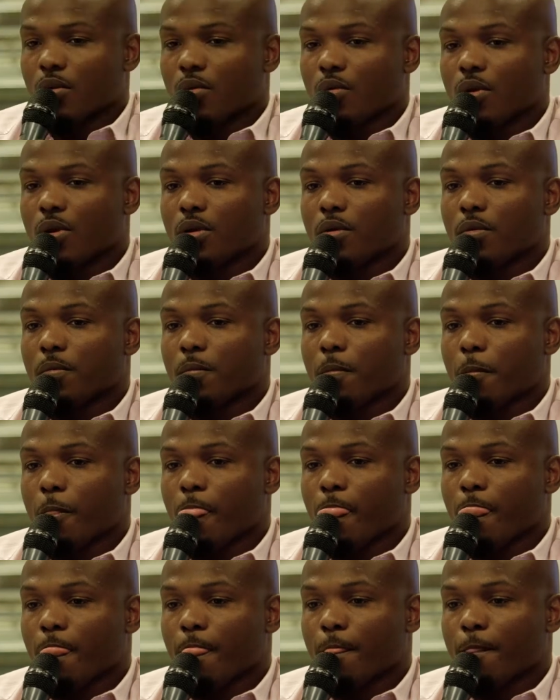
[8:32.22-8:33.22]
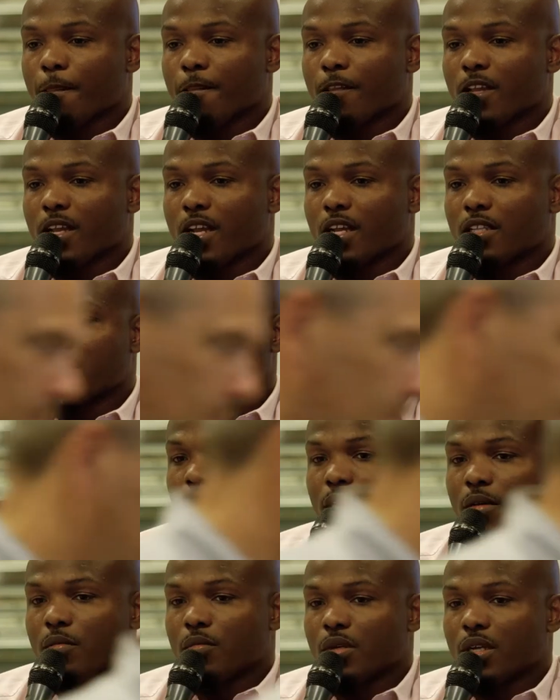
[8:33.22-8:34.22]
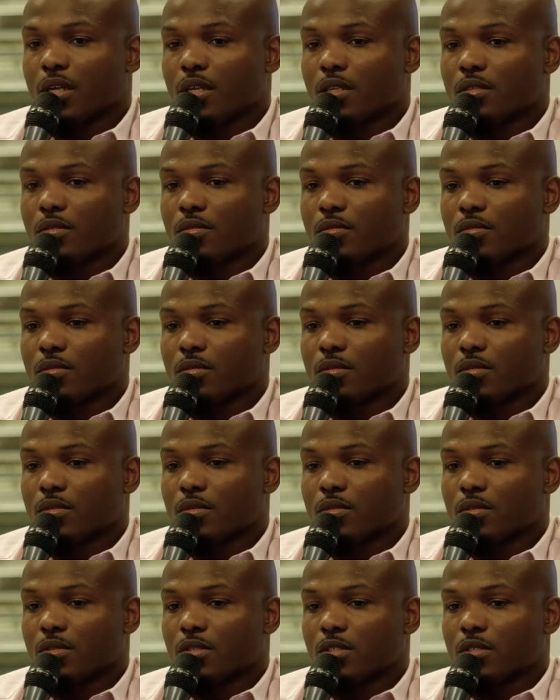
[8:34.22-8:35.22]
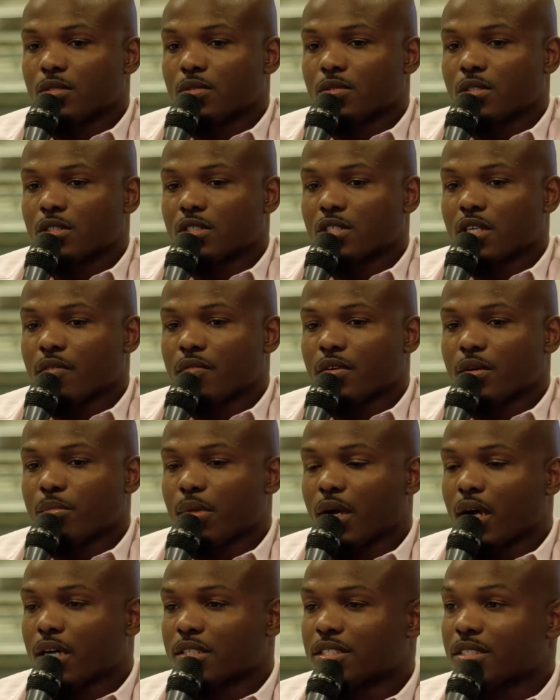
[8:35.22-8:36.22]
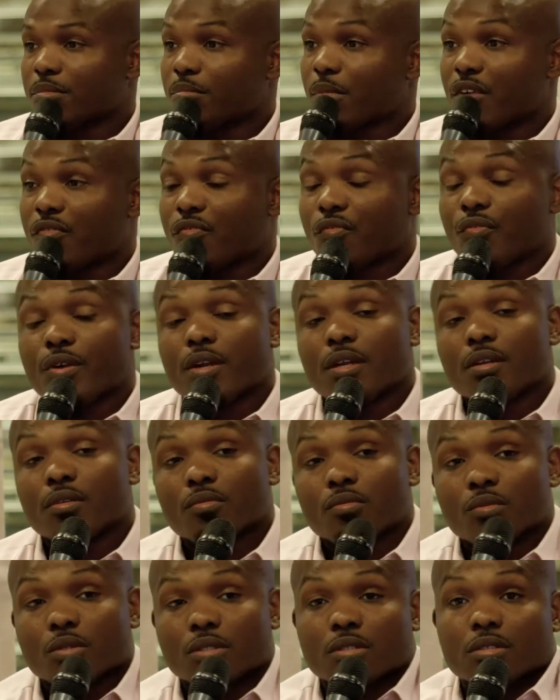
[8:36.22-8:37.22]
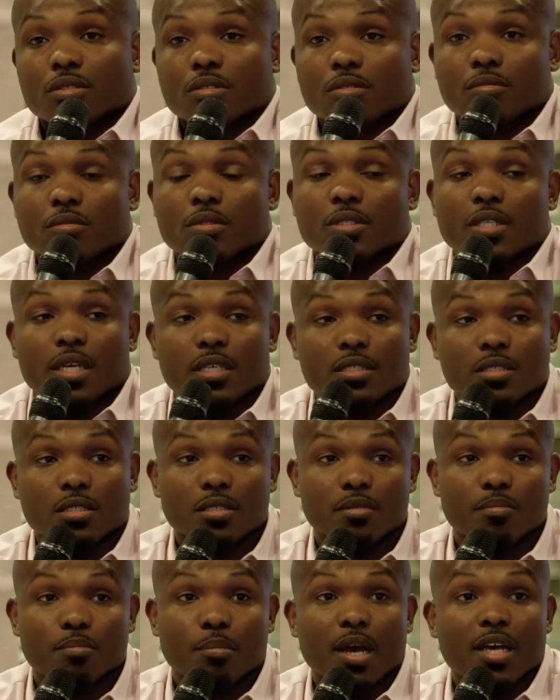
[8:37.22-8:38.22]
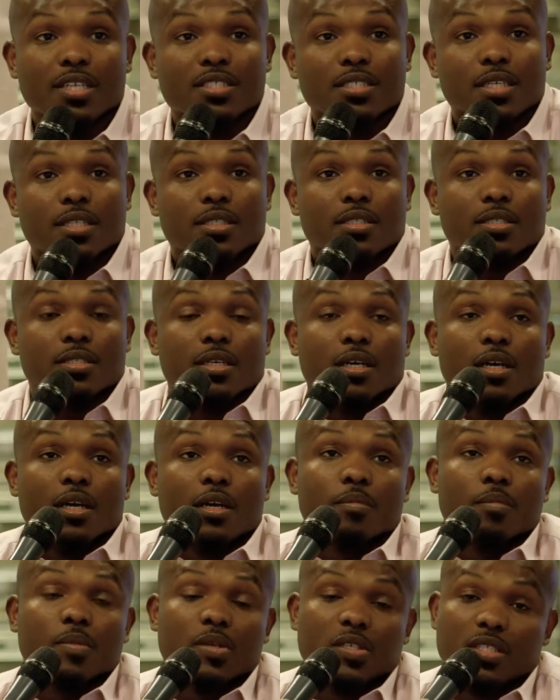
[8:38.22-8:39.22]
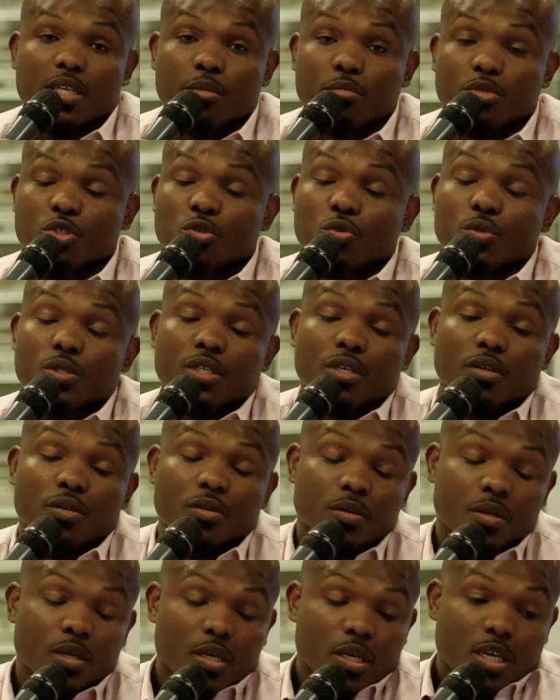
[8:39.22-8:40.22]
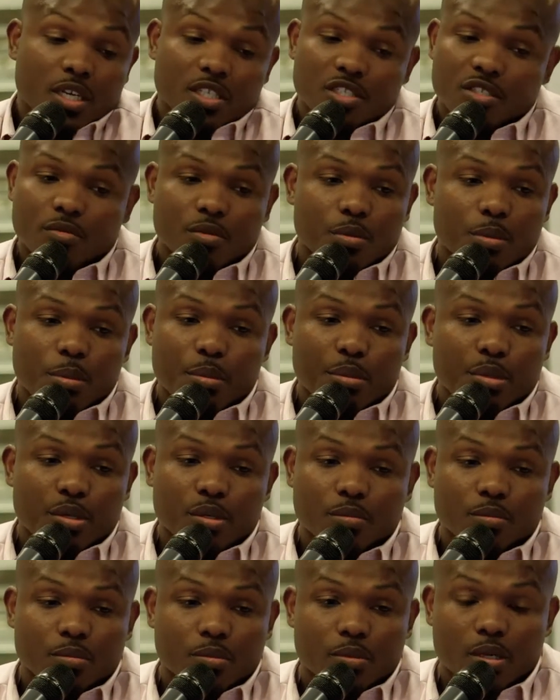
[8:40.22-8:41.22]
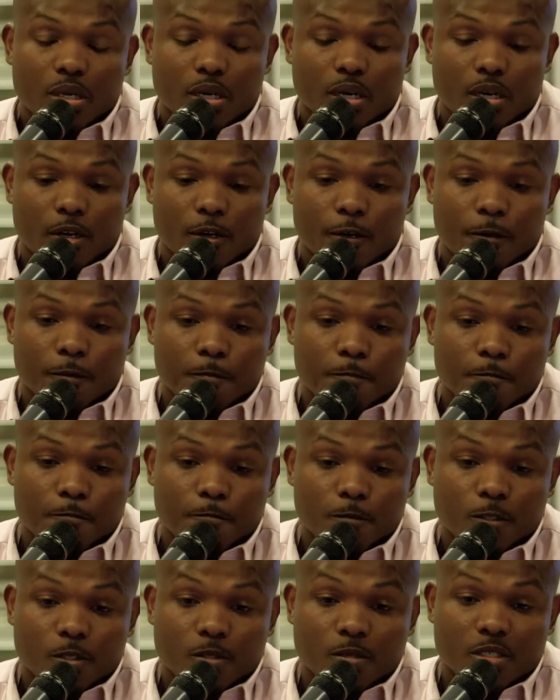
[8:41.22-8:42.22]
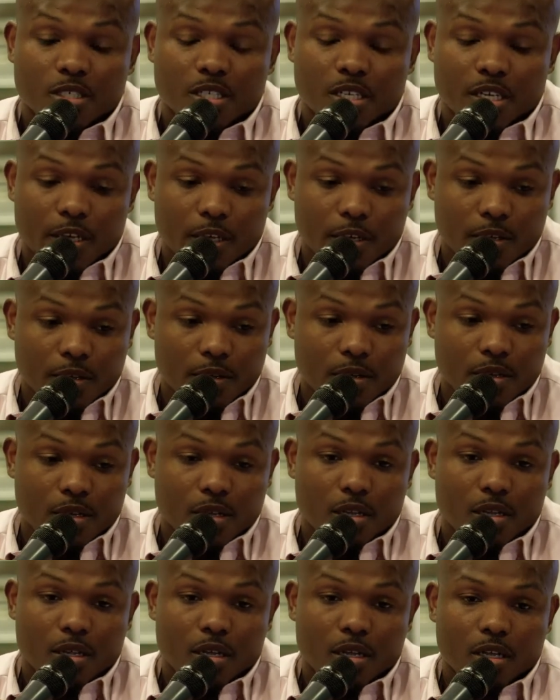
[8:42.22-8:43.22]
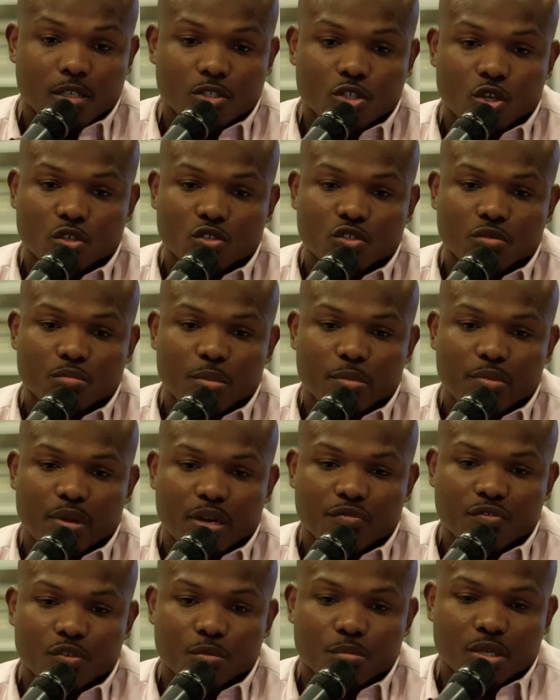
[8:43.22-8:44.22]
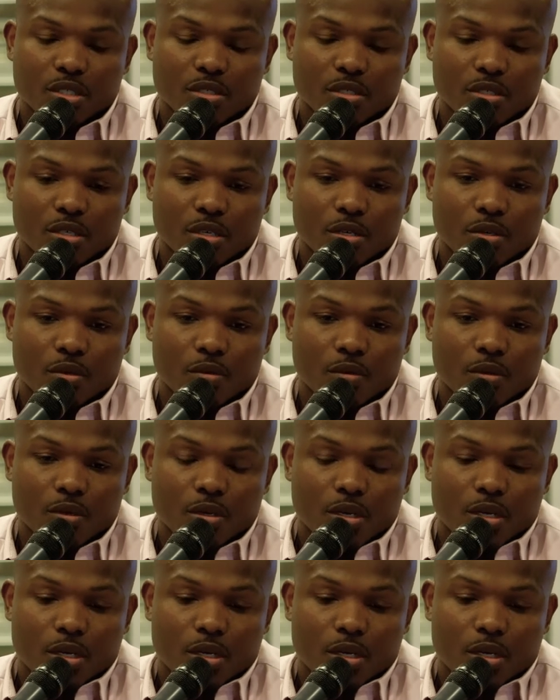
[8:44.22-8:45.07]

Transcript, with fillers: Well, at the time when I discovered boxing, my friend was was actually boxing at the time. His name was Julio. Still remember him um, today. I talked to him about a few months ago.